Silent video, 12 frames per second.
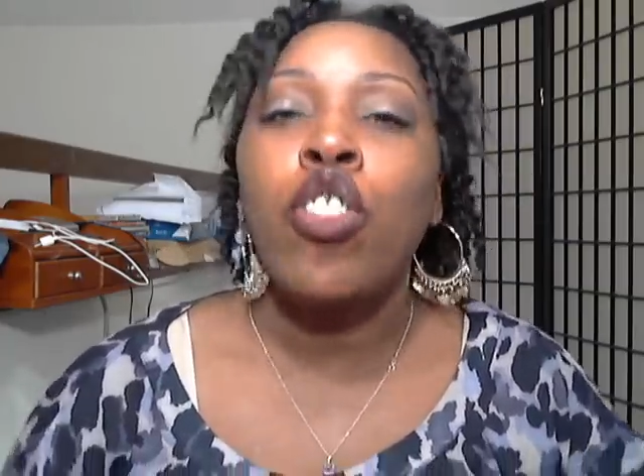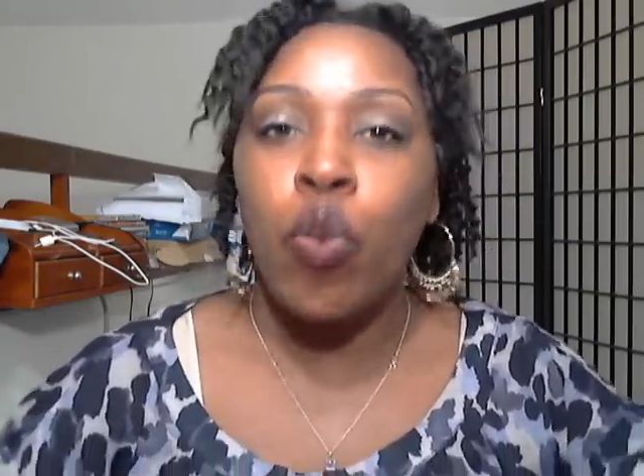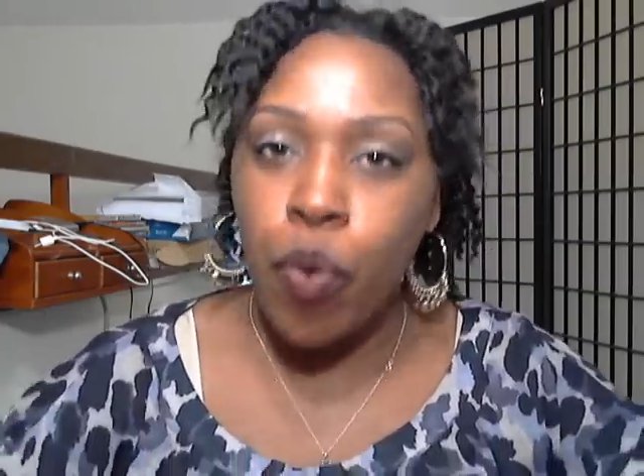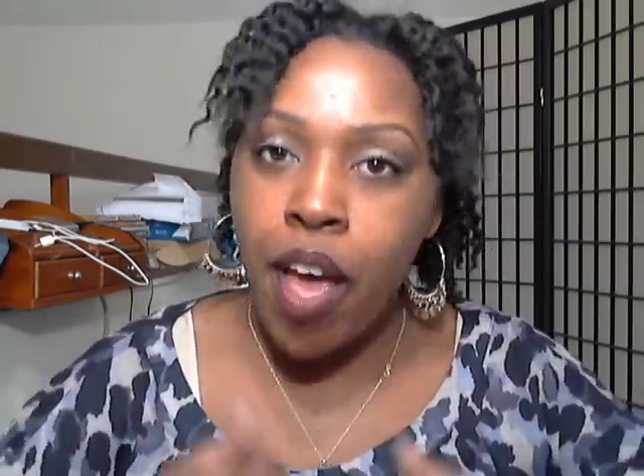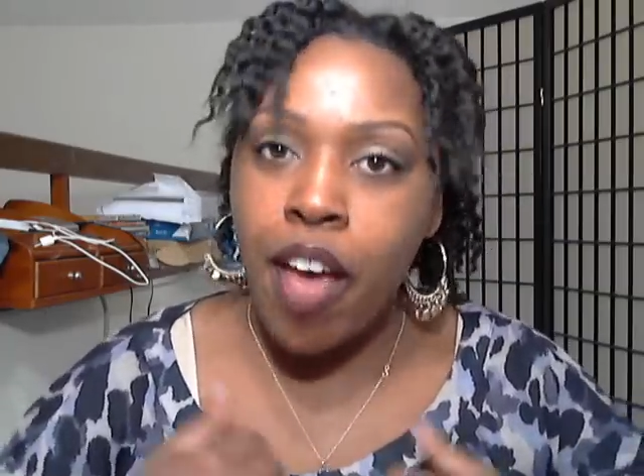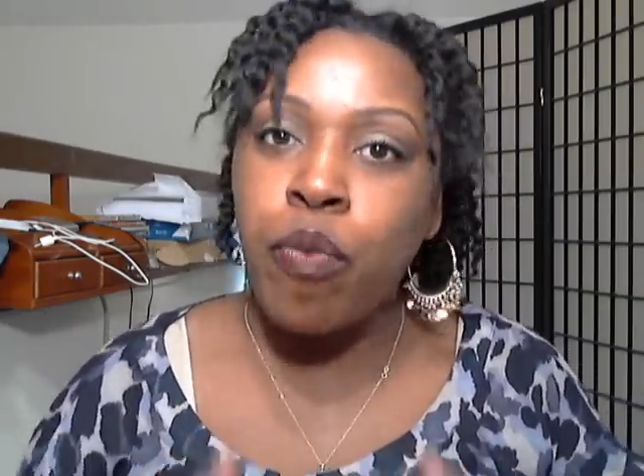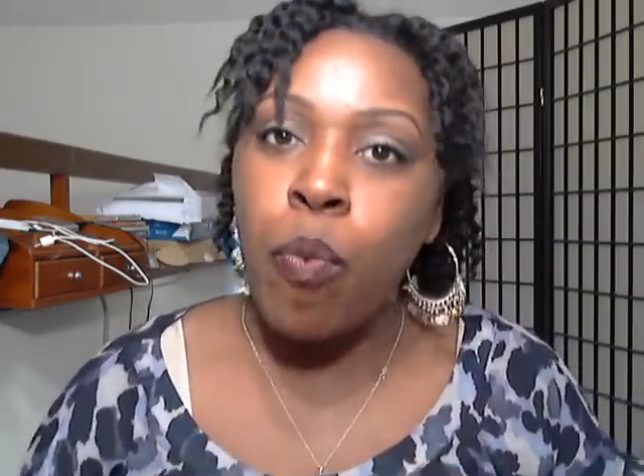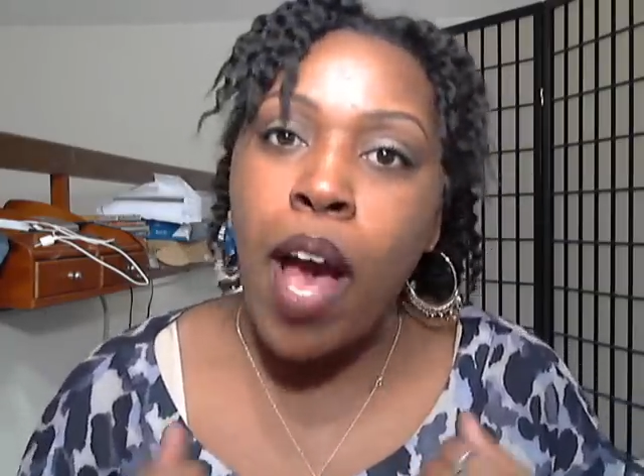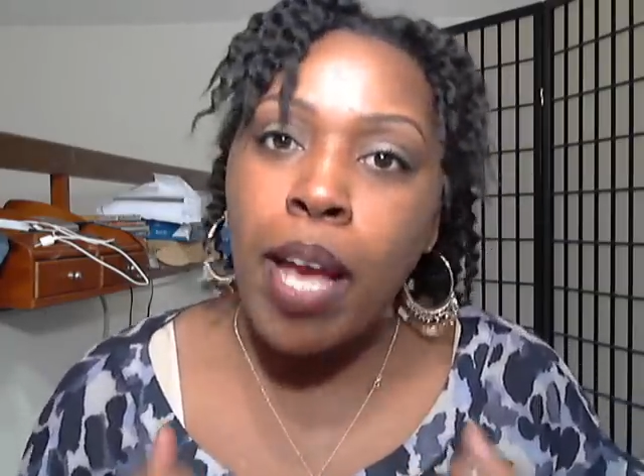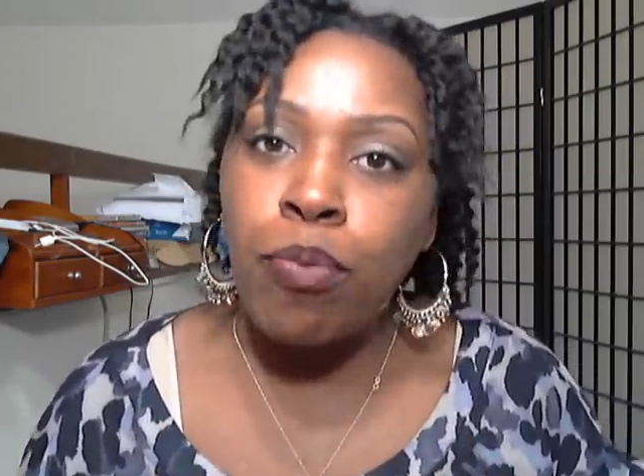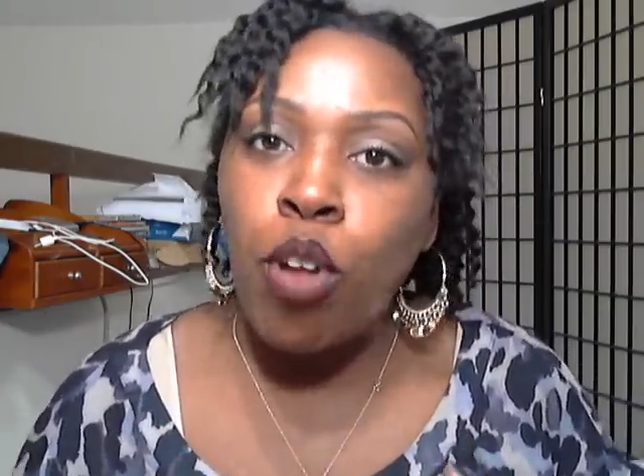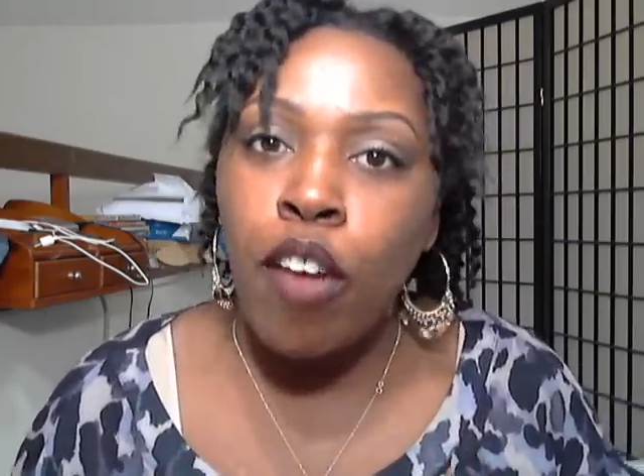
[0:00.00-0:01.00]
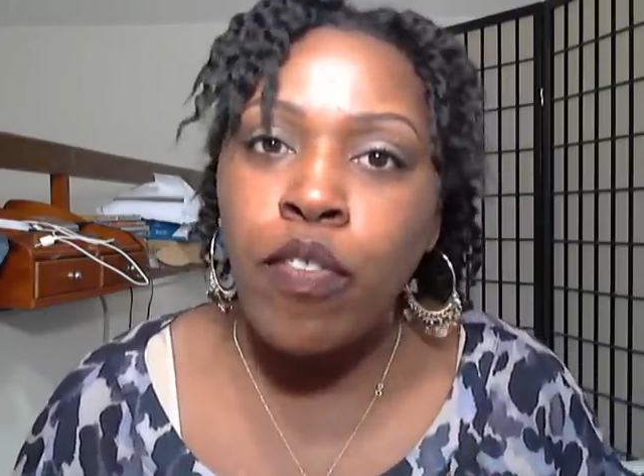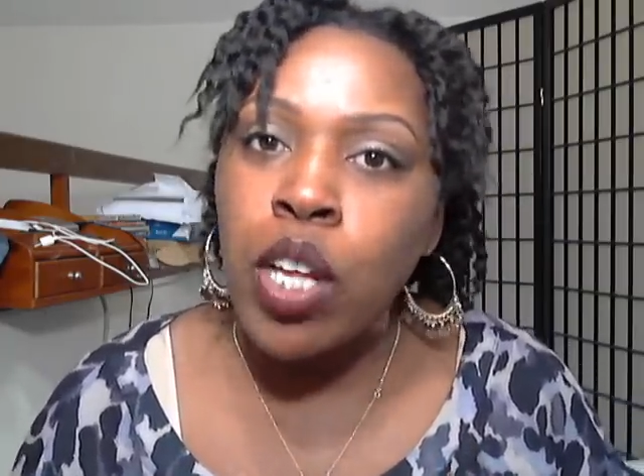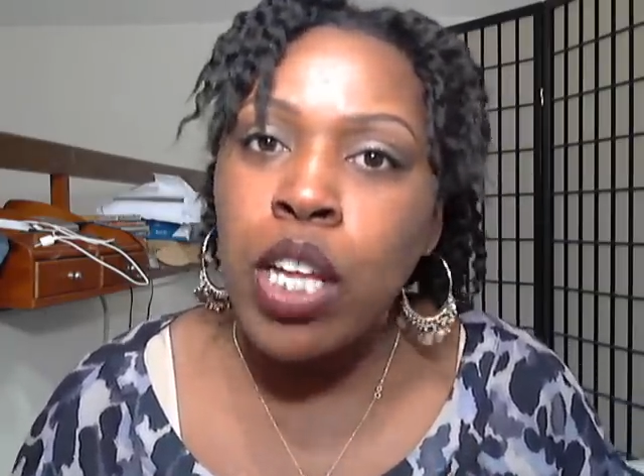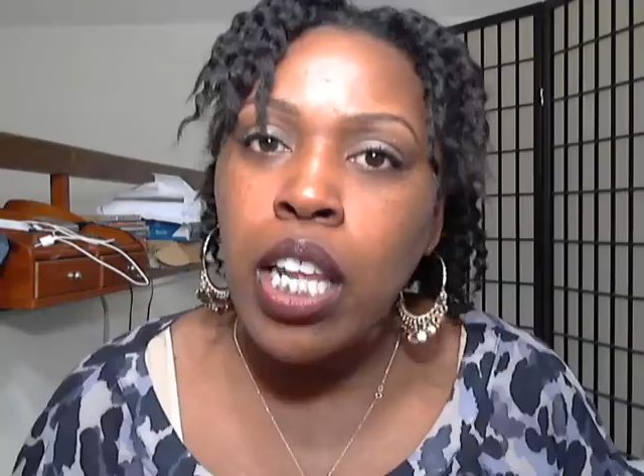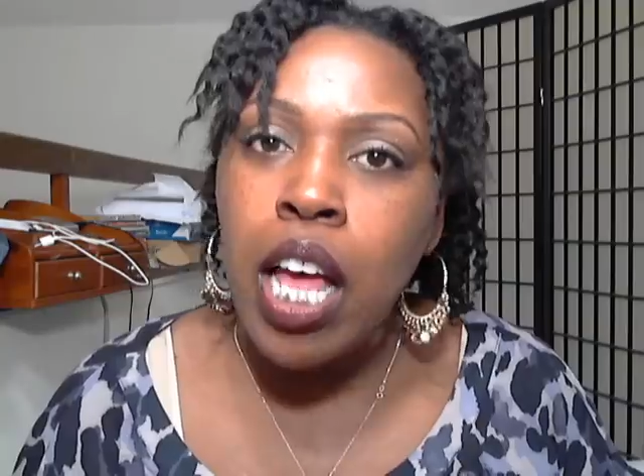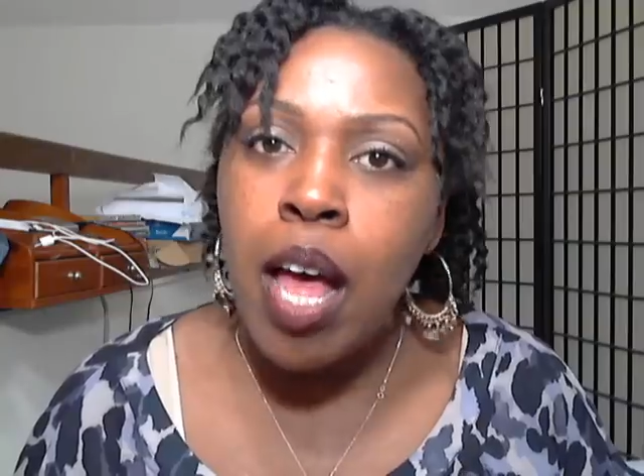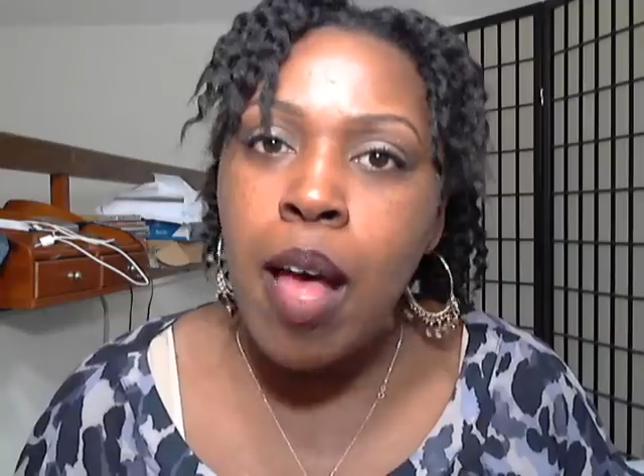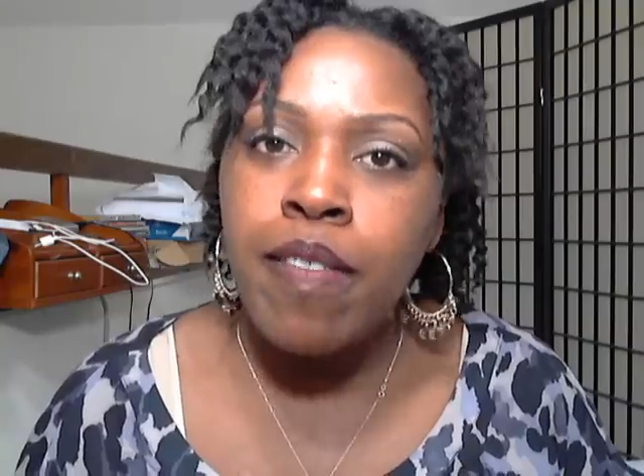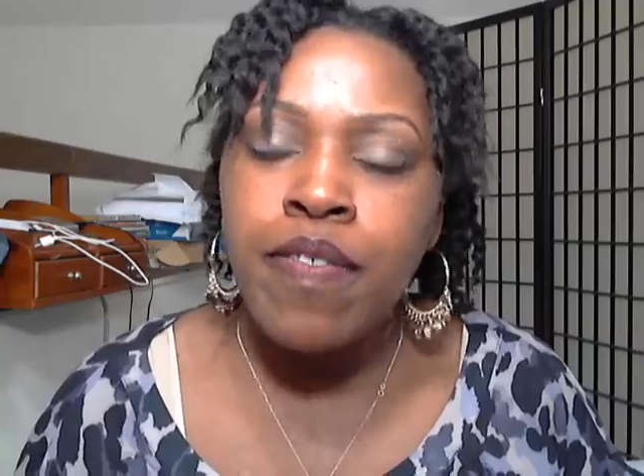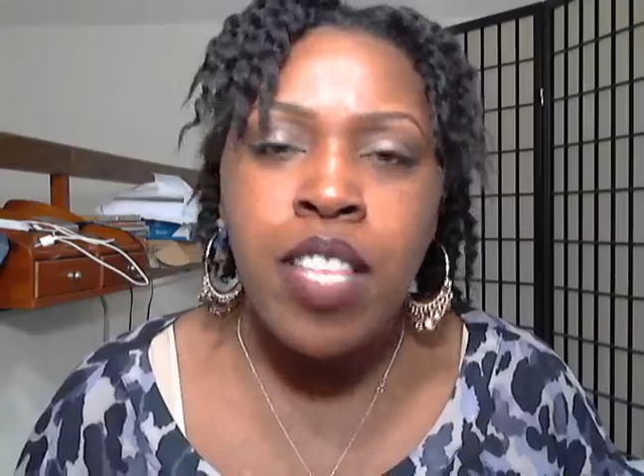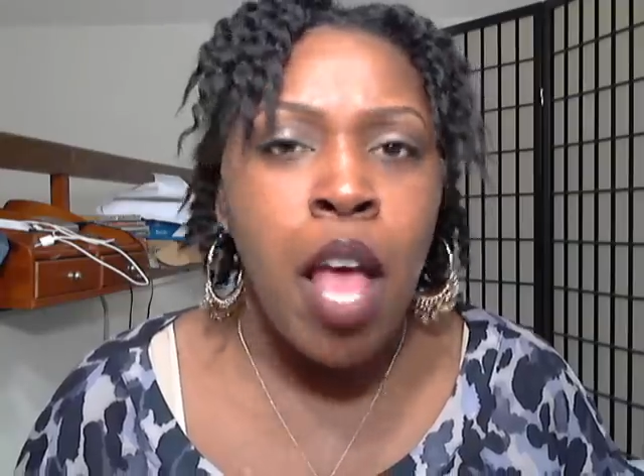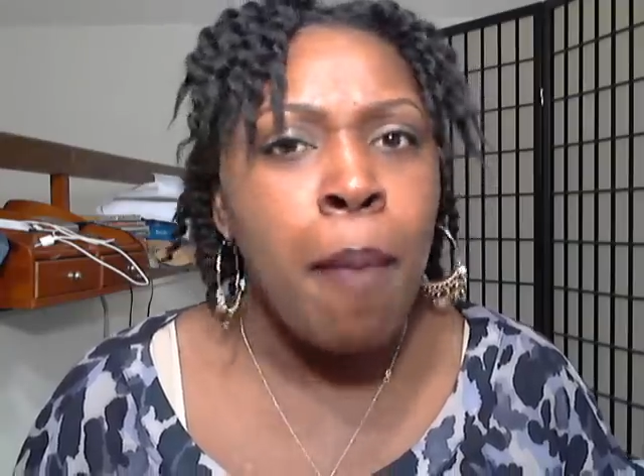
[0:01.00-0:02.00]
the ref wiped off the
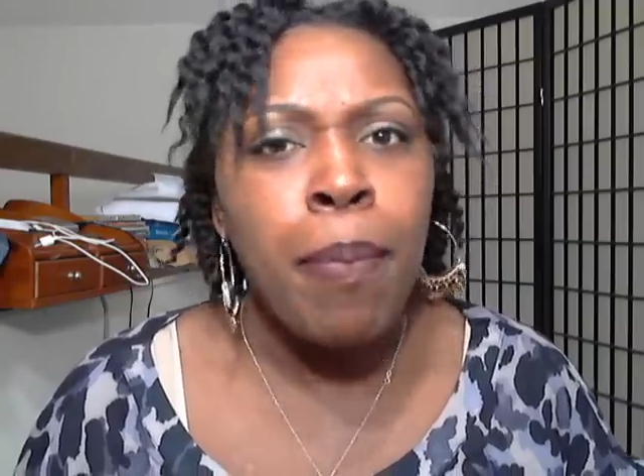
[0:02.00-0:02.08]
gloves,